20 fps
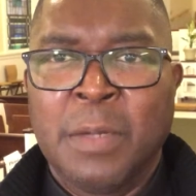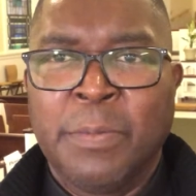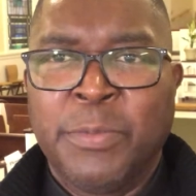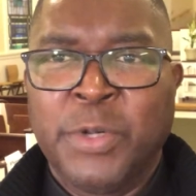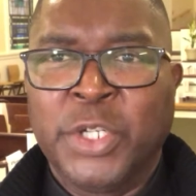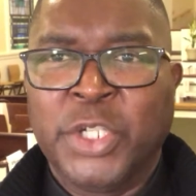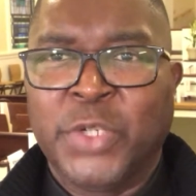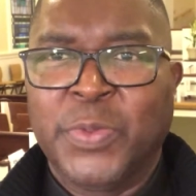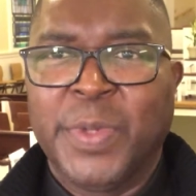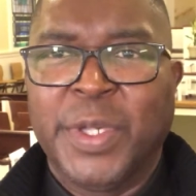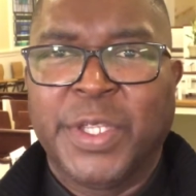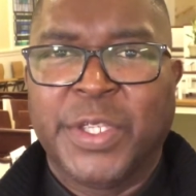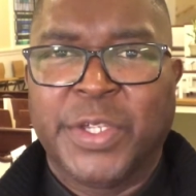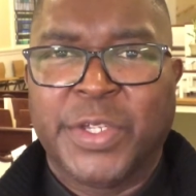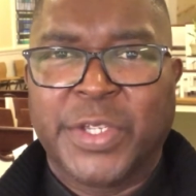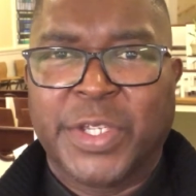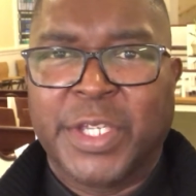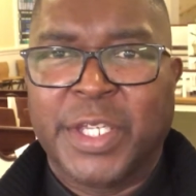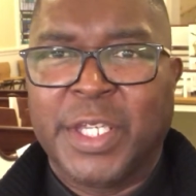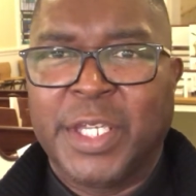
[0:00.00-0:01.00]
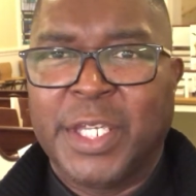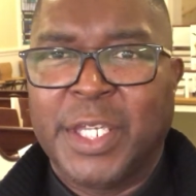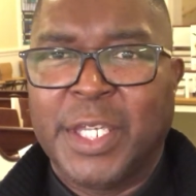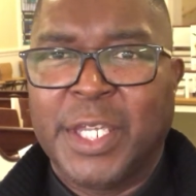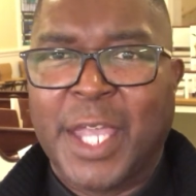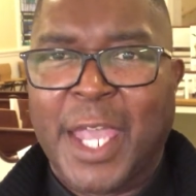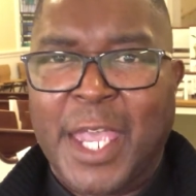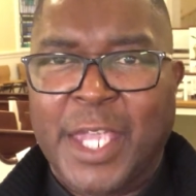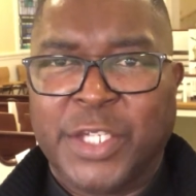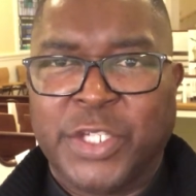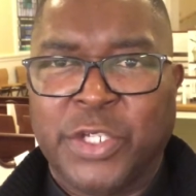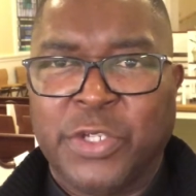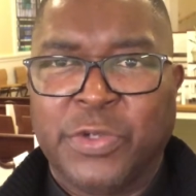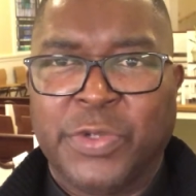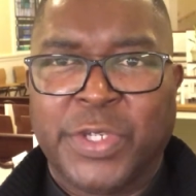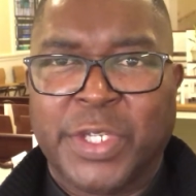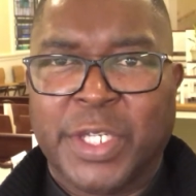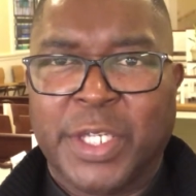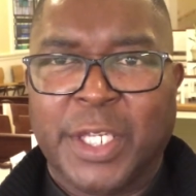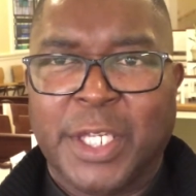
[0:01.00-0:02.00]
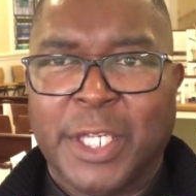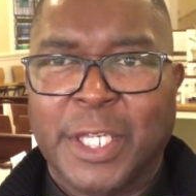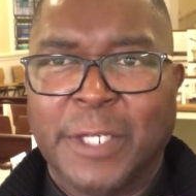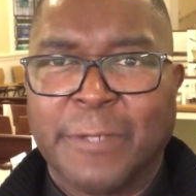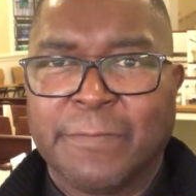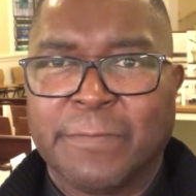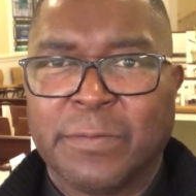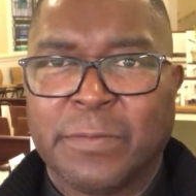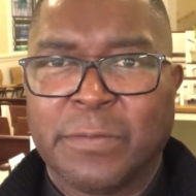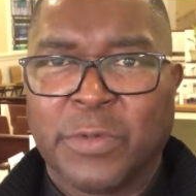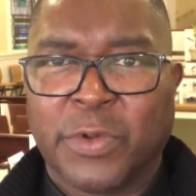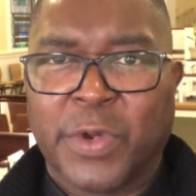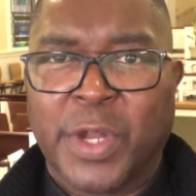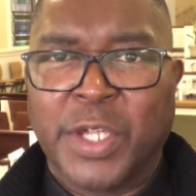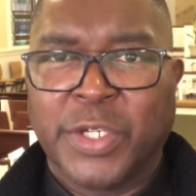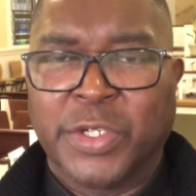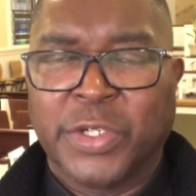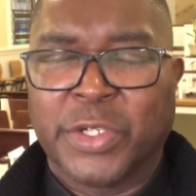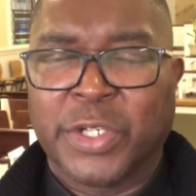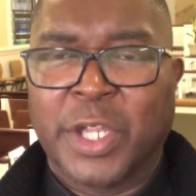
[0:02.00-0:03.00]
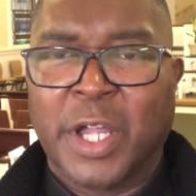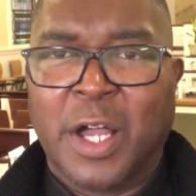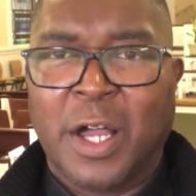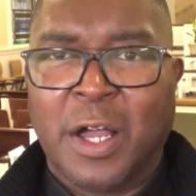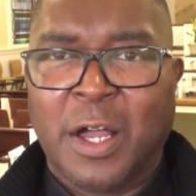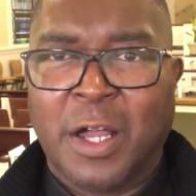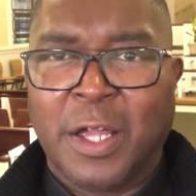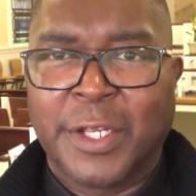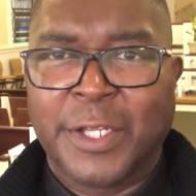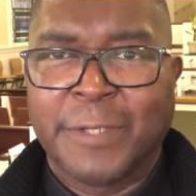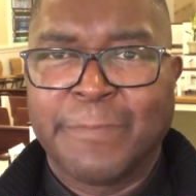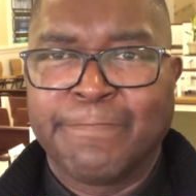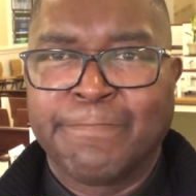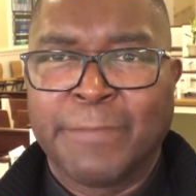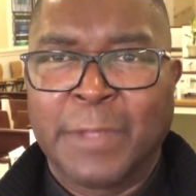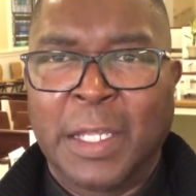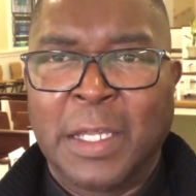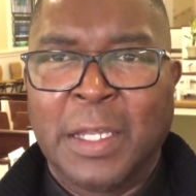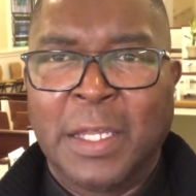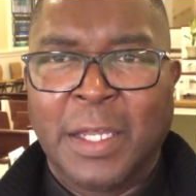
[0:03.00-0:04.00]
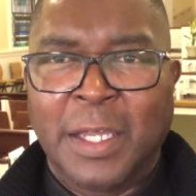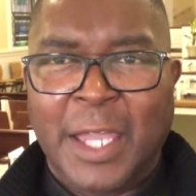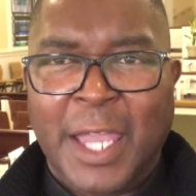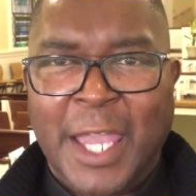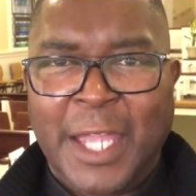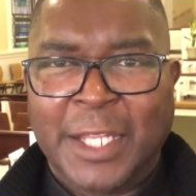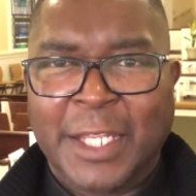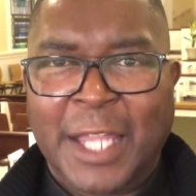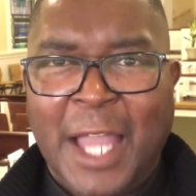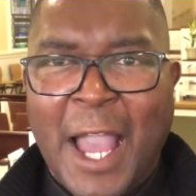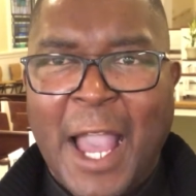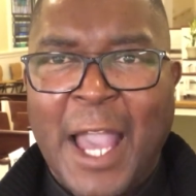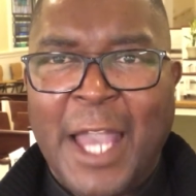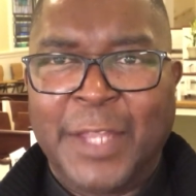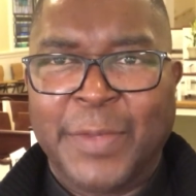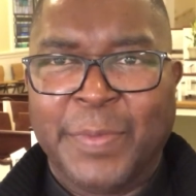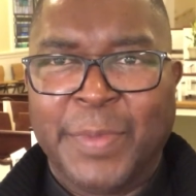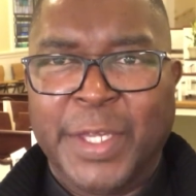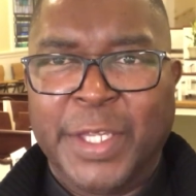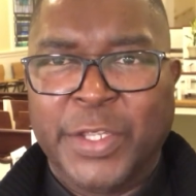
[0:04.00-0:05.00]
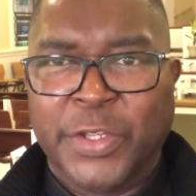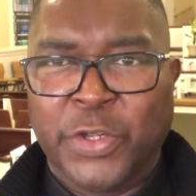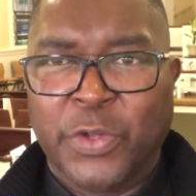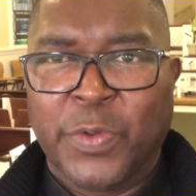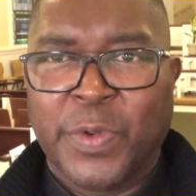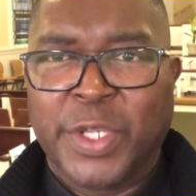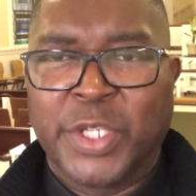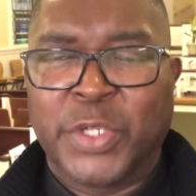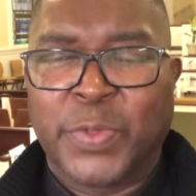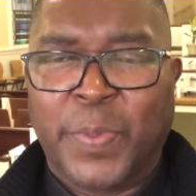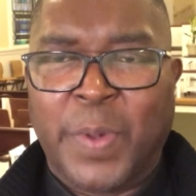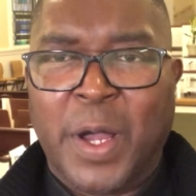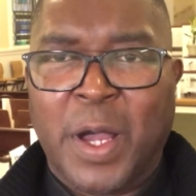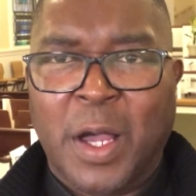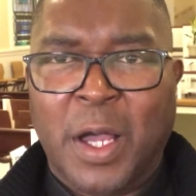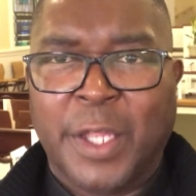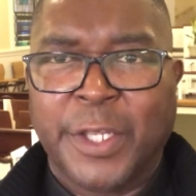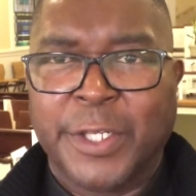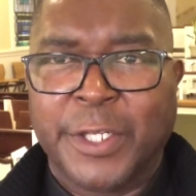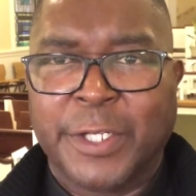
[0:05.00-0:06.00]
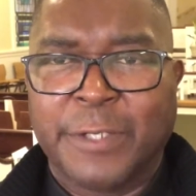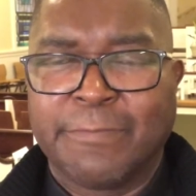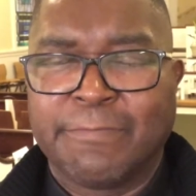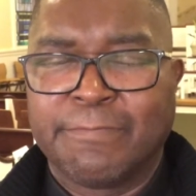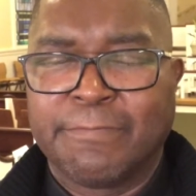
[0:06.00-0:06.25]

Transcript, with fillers: Push me to see as you see, gracious God, and guide me to respond.